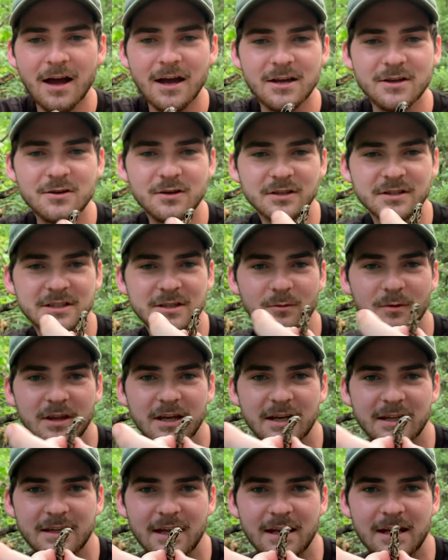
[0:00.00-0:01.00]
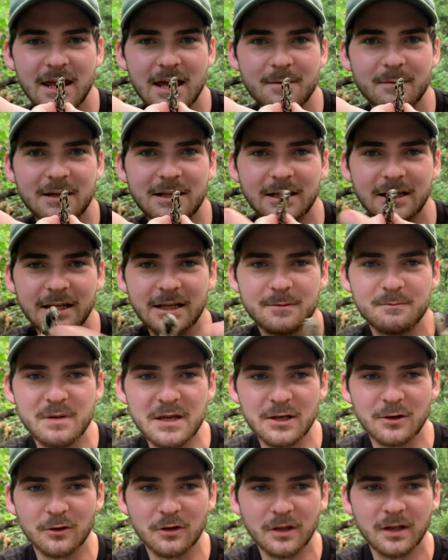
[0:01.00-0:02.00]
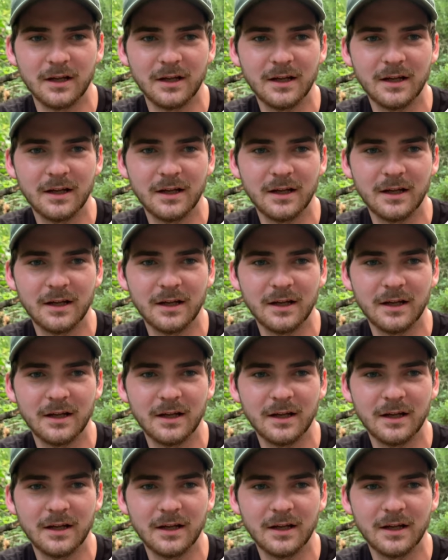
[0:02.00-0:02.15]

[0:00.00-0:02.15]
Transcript: You can see where they get that name, click beetle.